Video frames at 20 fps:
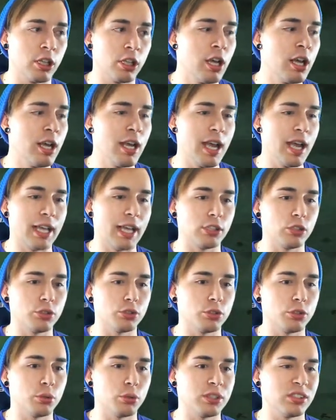and you'll
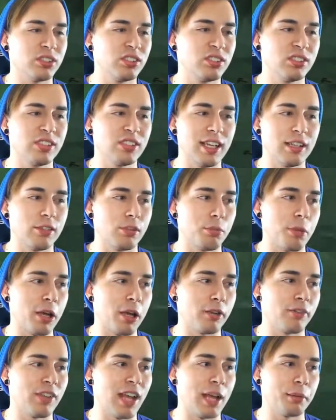do insane amount of
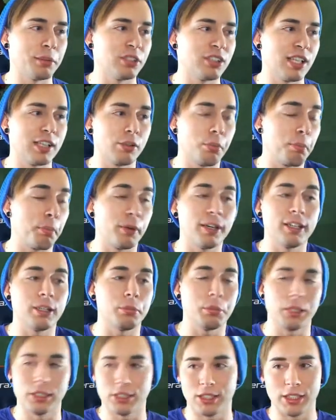damage. That's pretty
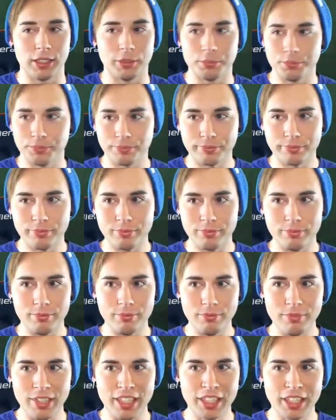much it.
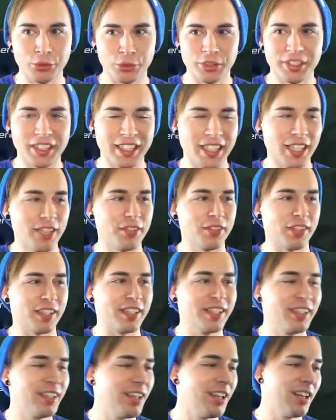It's really easy.
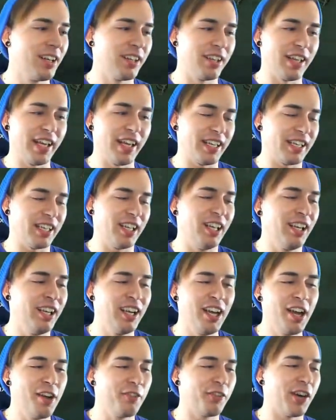Like,
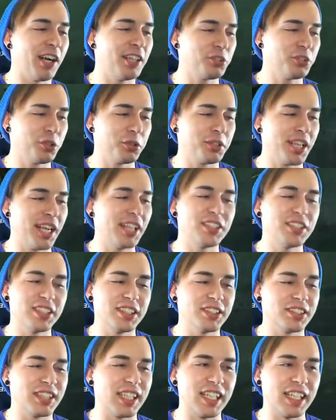Frost Rotation is
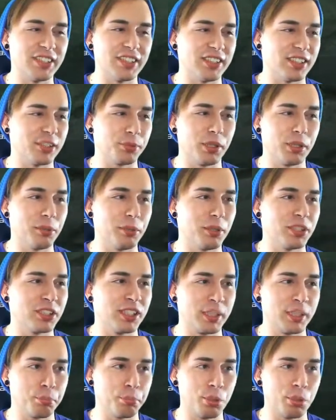the easiest. Pretty much
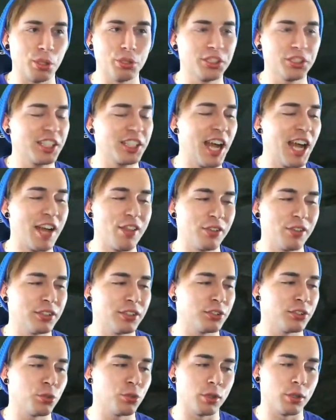build your Gathering the
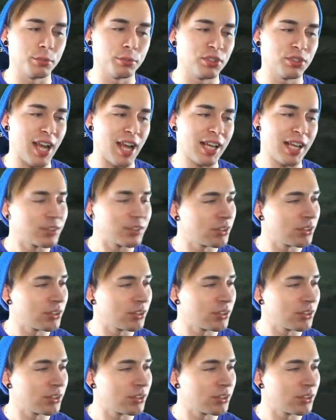Storm stacks.